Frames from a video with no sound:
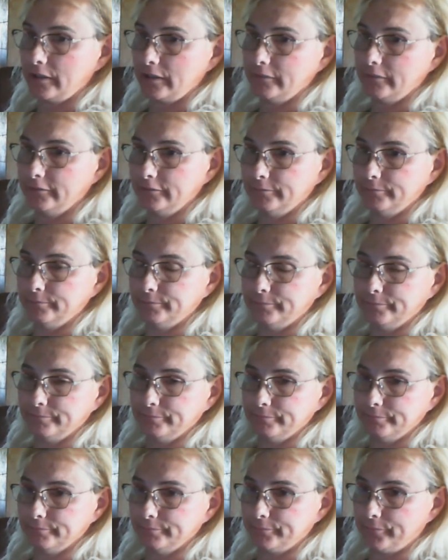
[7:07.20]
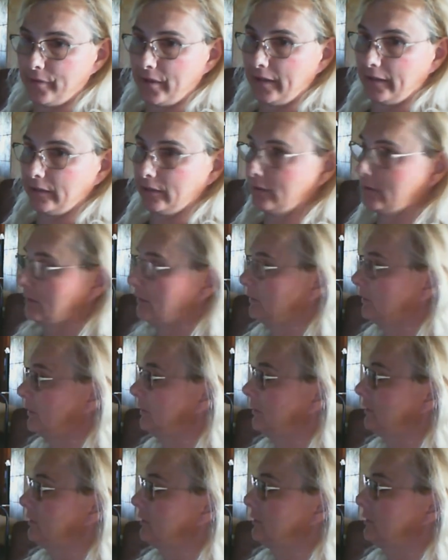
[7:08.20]
thing of my
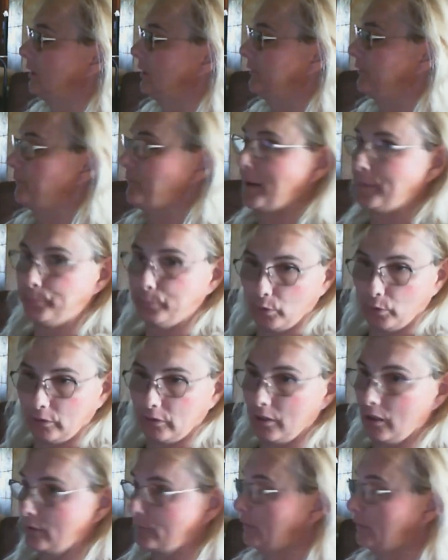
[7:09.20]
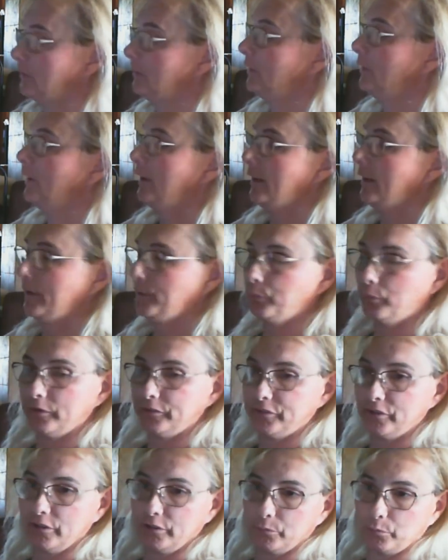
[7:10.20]
book cover, and what these are
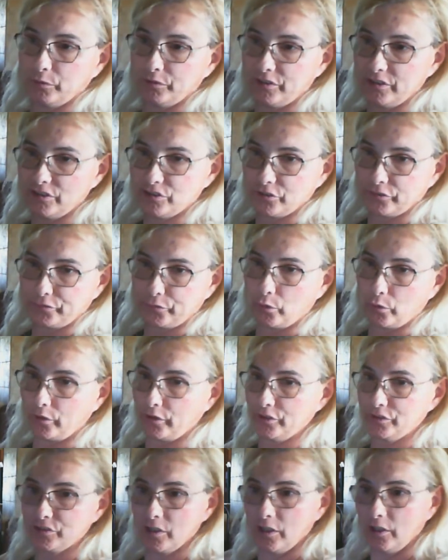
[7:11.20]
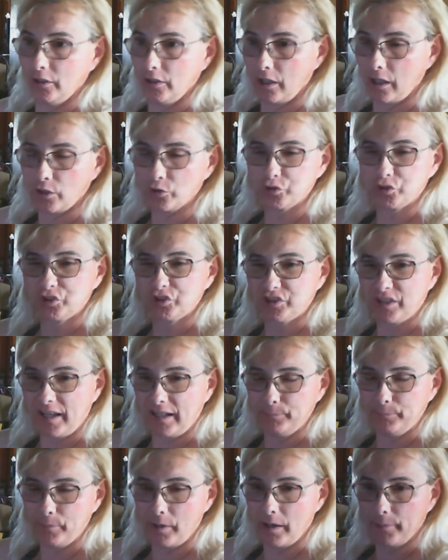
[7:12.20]
for is I'll set them up at
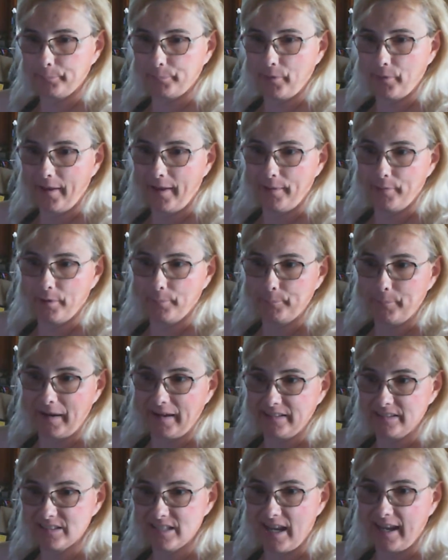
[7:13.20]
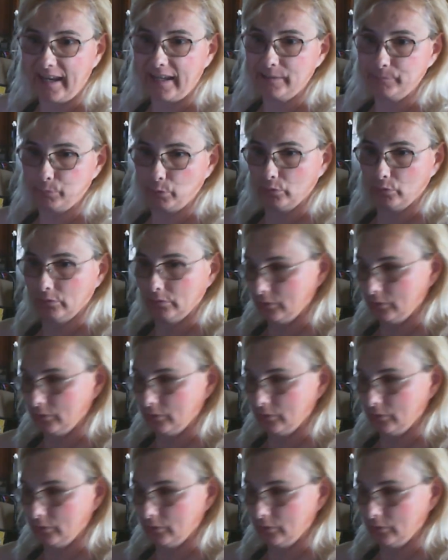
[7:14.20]
my table, and